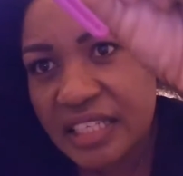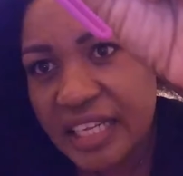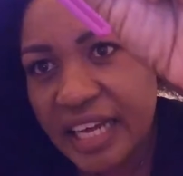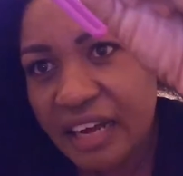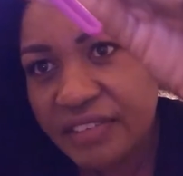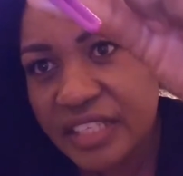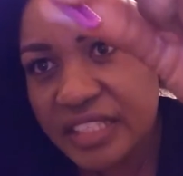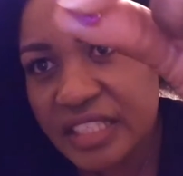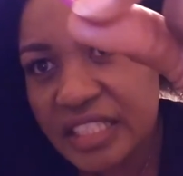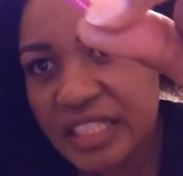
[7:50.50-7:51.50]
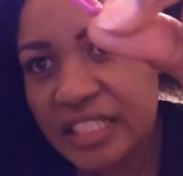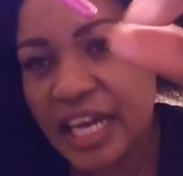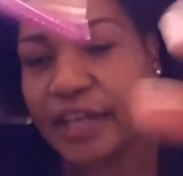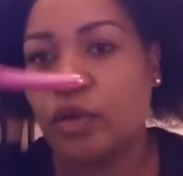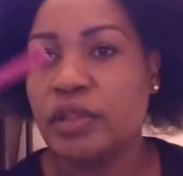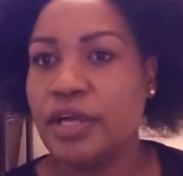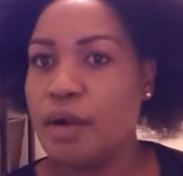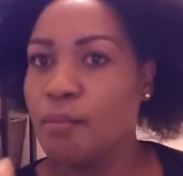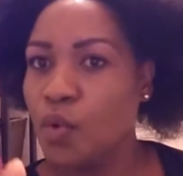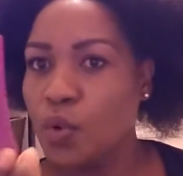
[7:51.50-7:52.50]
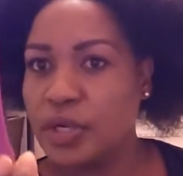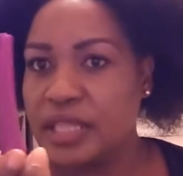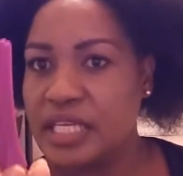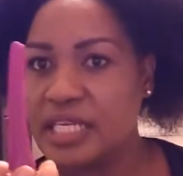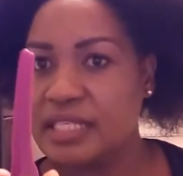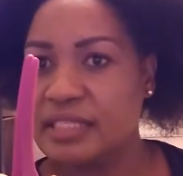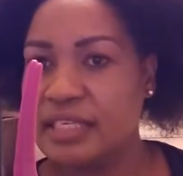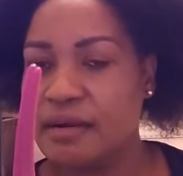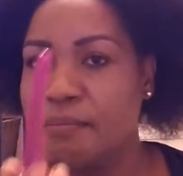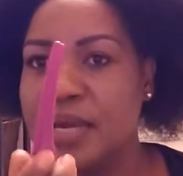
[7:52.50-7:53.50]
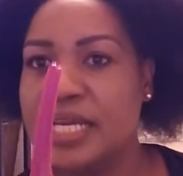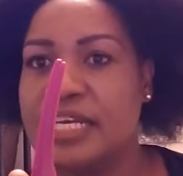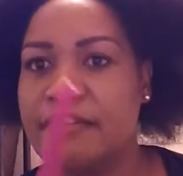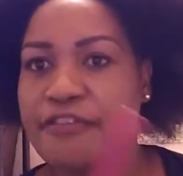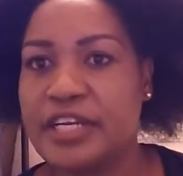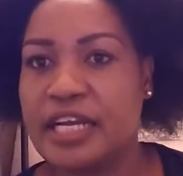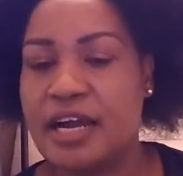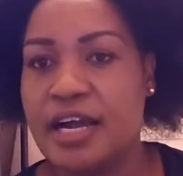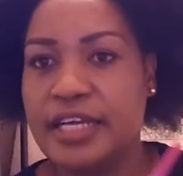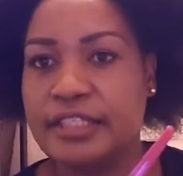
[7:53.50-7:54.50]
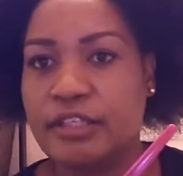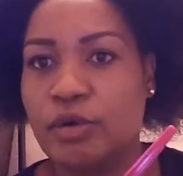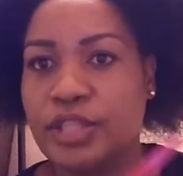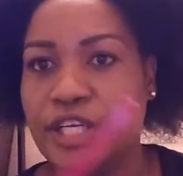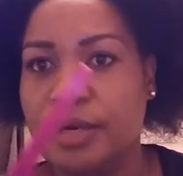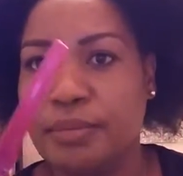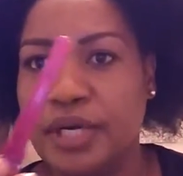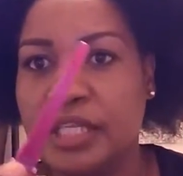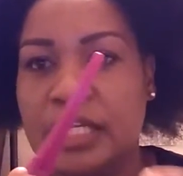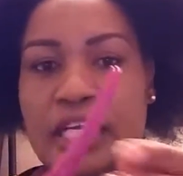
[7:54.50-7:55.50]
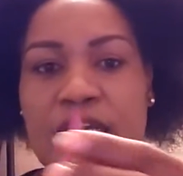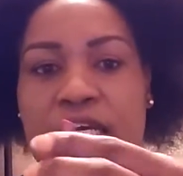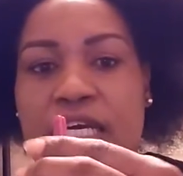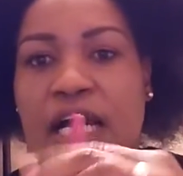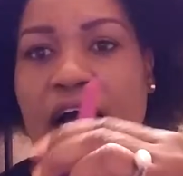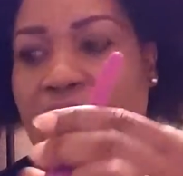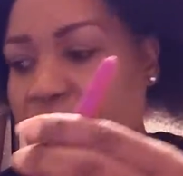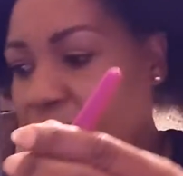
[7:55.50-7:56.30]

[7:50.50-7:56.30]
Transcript: They have little teeth. I know there are more of these, there are many different kinds out there, but I